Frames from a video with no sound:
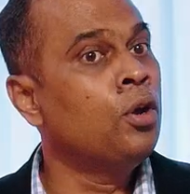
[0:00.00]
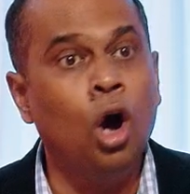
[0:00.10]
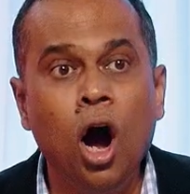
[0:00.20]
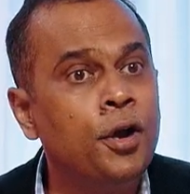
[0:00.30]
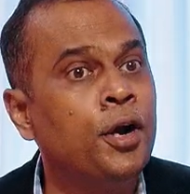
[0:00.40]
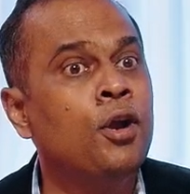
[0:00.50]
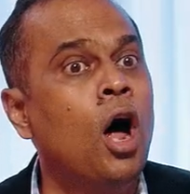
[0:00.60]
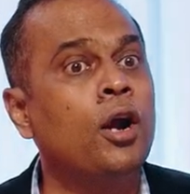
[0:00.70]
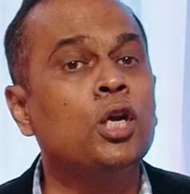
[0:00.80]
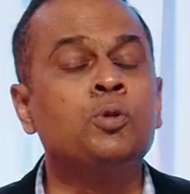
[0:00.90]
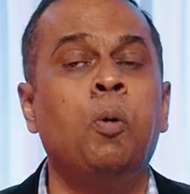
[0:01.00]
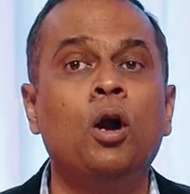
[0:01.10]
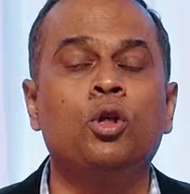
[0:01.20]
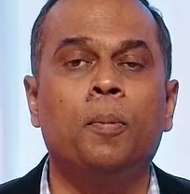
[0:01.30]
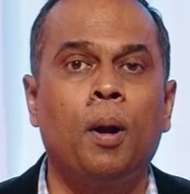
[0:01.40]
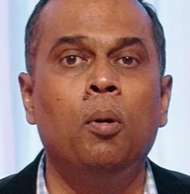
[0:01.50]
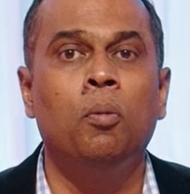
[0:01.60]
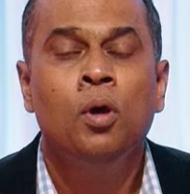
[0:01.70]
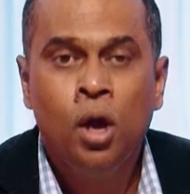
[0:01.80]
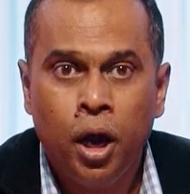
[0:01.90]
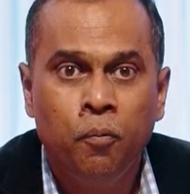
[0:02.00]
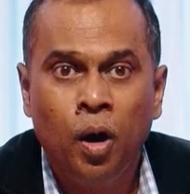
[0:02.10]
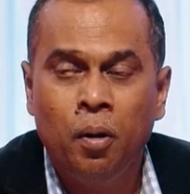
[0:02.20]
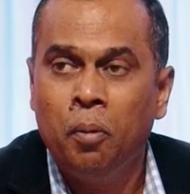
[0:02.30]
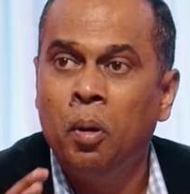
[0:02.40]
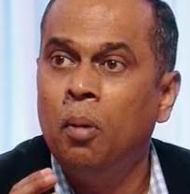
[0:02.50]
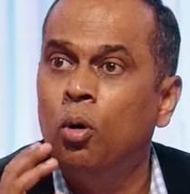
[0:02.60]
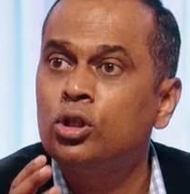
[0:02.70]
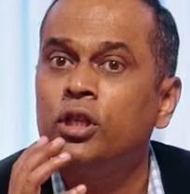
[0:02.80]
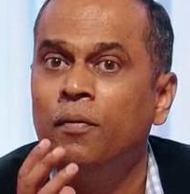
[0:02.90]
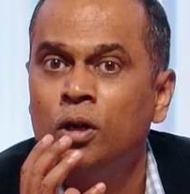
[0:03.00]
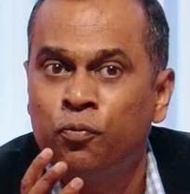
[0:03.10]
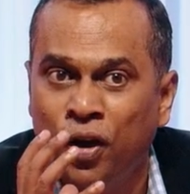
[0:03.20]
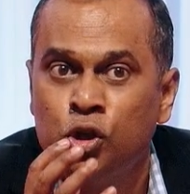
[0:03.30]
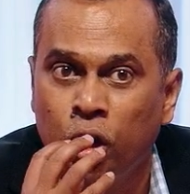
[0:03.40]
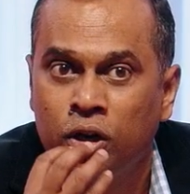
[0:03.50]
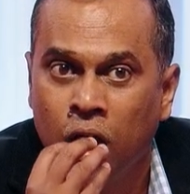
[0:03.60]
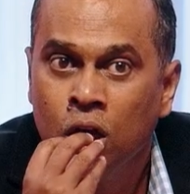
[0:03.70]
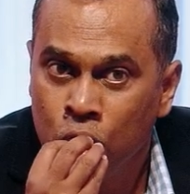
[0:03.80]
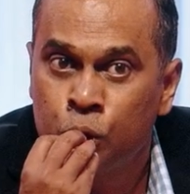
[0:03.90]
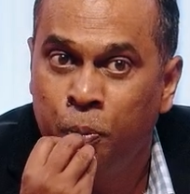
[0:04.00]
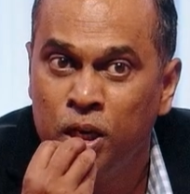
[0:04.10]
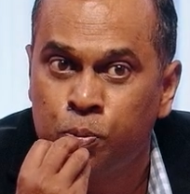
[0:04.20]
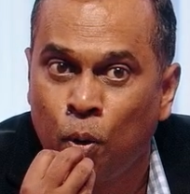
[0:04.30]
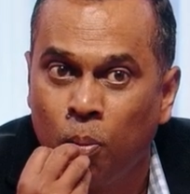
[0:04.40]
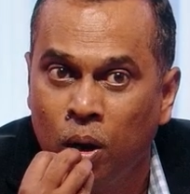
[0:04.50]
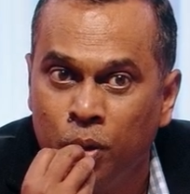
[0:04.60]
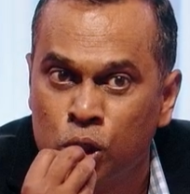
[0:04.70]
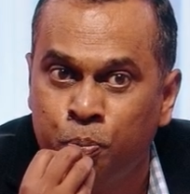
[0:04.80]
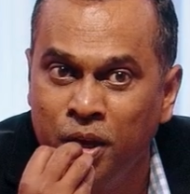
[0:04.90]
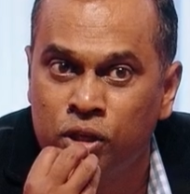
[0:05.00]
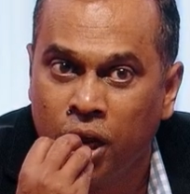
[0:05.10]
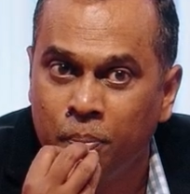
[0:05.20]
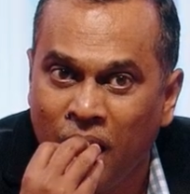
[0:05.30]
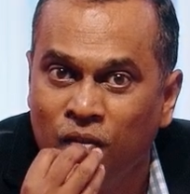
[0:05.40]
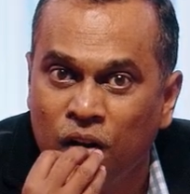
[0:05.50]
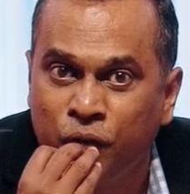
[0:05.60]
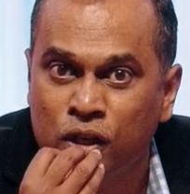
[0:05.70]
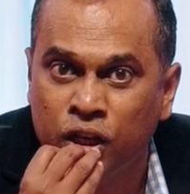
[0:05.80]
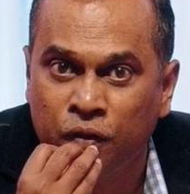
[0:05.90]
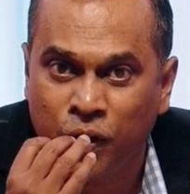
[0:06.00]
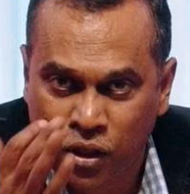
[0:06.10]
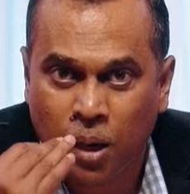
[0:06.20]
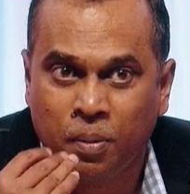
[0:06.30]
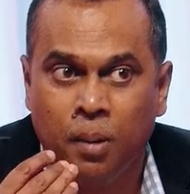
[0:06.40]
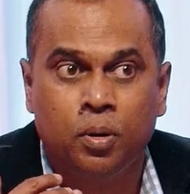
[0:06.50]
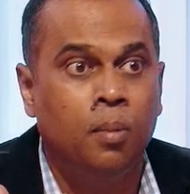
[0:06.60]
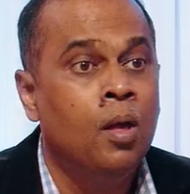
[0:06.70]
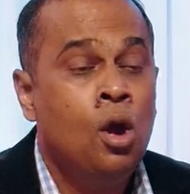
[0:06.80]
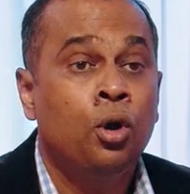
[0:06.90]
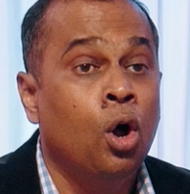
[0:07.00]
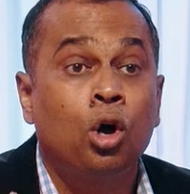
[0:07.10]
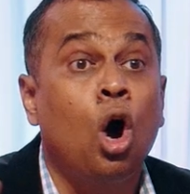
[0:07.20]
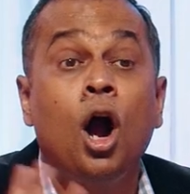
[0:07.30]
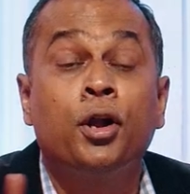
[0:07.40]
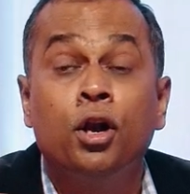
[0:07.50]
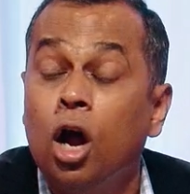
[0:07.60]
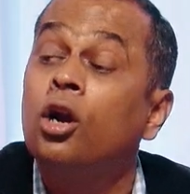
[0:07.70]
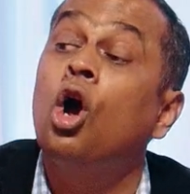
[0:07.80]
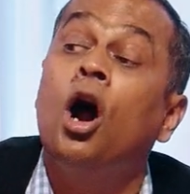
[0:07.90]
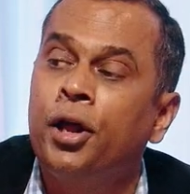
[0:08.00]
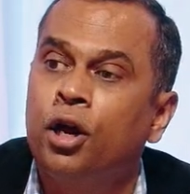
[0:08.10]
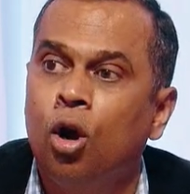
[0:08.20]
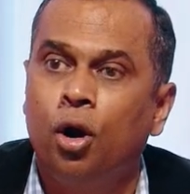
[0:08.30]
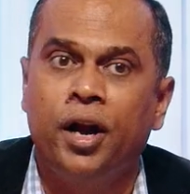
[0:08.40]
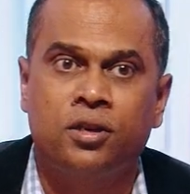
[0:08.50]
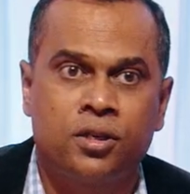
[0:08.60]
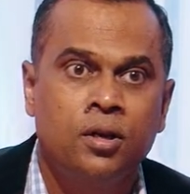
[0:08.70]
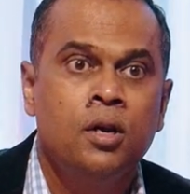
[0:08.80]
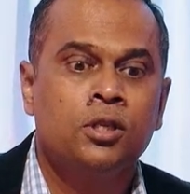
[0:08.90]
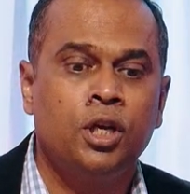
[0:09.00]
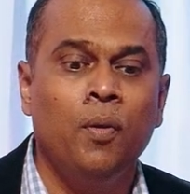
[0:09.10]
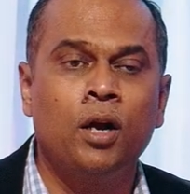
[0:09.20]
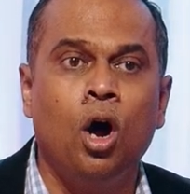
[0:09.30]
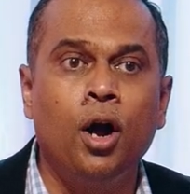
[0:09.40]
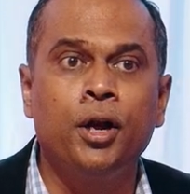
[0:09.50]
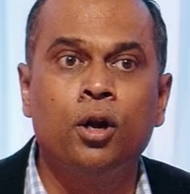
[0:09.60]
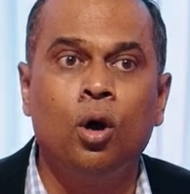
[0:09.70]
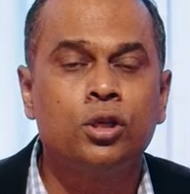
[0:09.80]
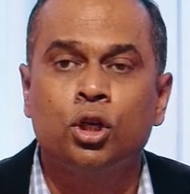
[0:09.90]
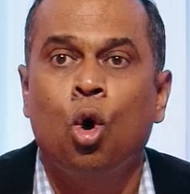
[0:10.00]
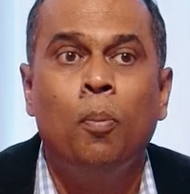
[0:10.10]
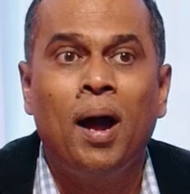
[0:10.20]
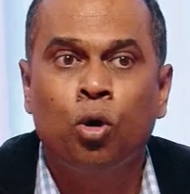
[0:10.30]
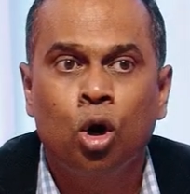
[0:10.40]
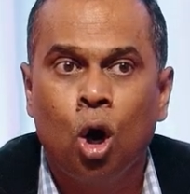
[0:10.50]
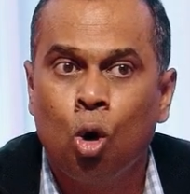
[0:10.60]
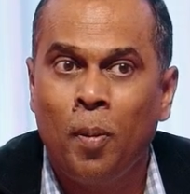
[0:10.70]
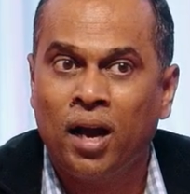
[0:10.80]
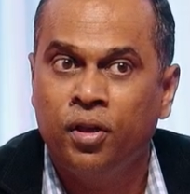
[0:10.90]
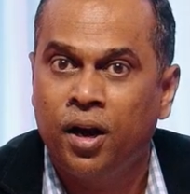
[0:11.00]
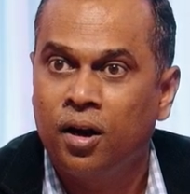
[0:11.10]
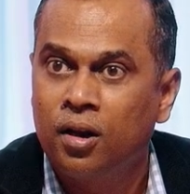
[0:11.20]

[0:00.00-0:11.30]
God did not respond to the problem. Moses, I will fix your speech problem. Your speech therapy, I will fix it first. Come. No, God did not. God ignored it. See, when God ignores it, go back. Don't go back there.